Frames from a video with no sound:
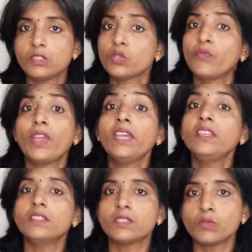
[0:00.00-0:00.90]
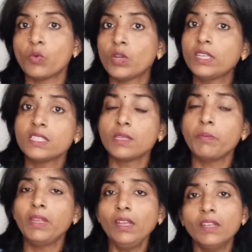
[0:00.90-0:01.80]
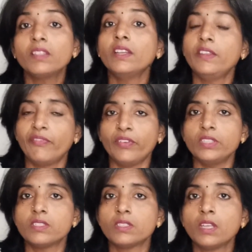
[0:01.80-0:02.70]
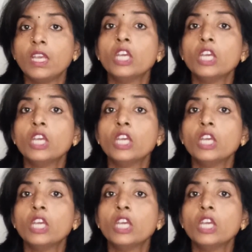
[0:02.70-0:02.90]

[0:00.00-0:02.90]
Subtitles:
So variance, what does it mean? The difference.